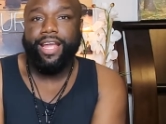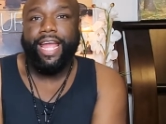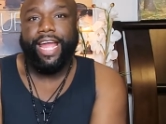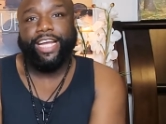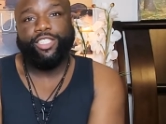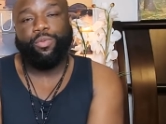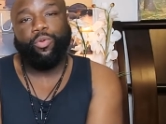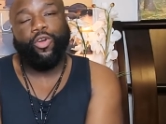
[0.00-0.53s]

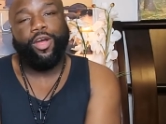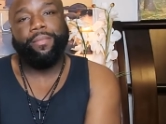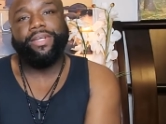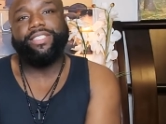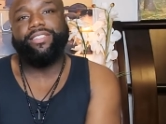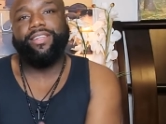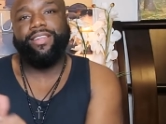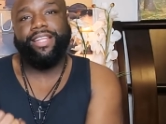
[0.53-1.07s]
as
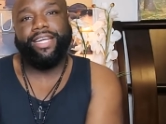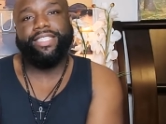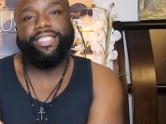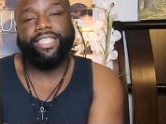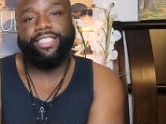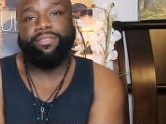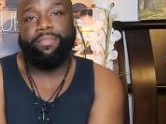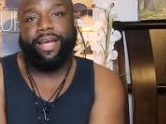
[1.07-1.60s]
promised this
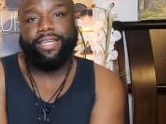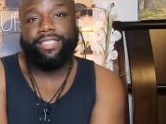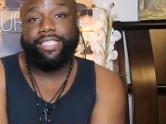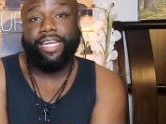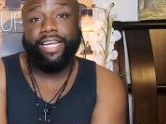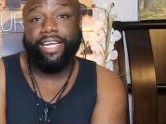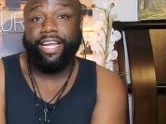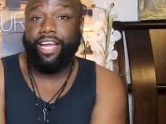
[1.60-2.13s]
is my
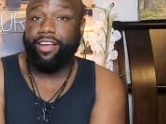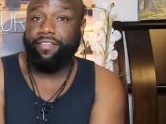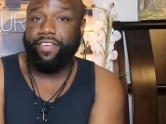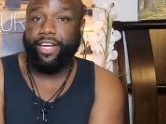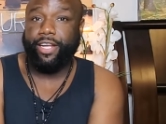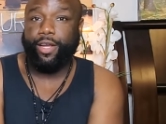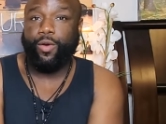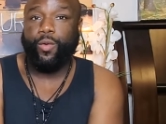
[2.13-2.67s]
skincare
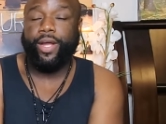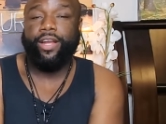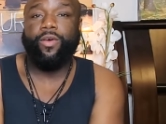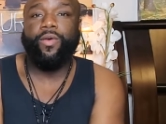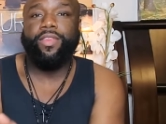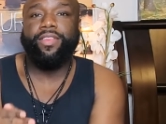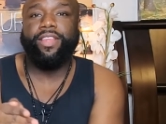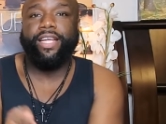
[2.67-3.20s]
video and
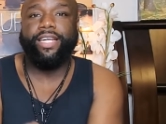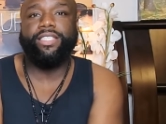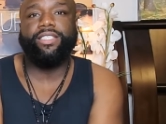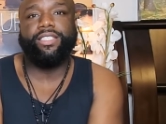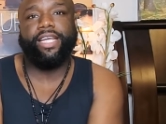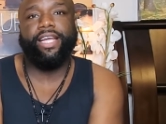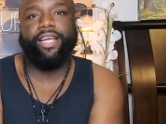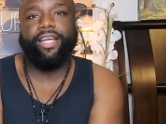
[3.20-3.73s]
on
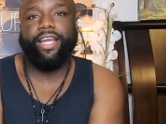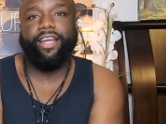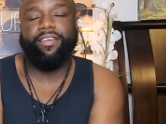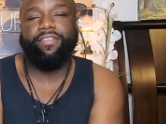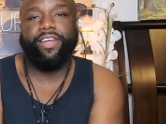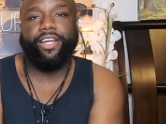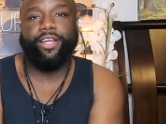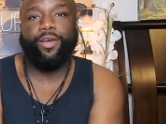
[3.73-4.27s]
this skincare
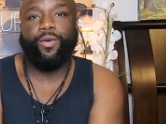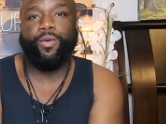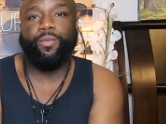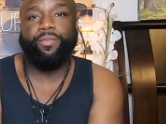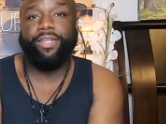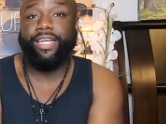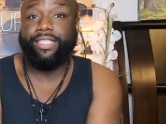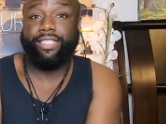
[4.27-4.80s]
video
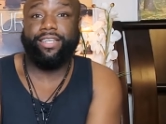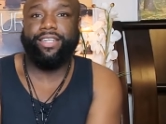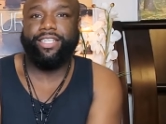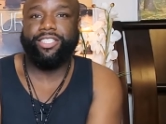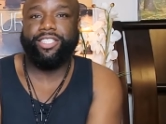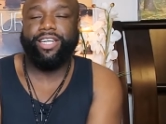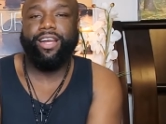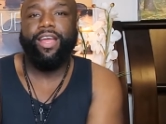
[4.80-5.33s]
this
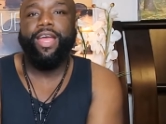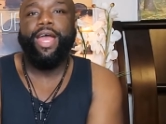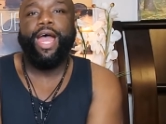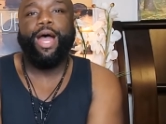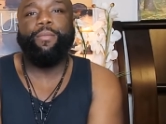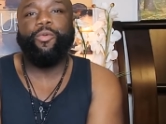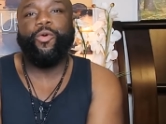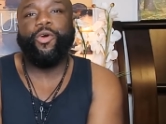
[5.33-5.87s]
edition
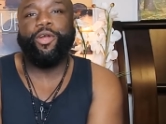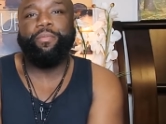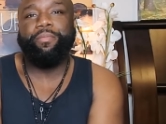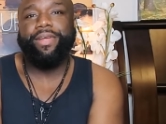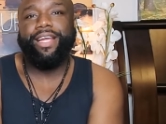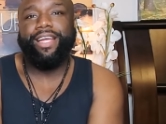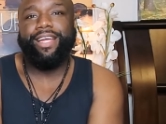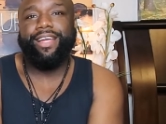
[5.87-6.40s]
i'm going to
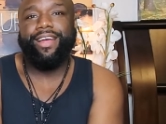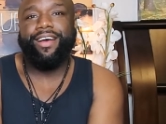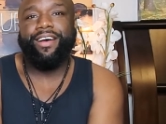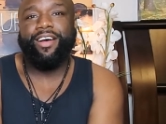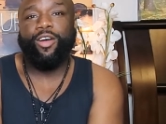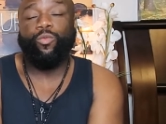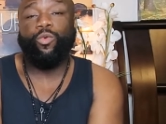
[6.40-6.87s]
be uh,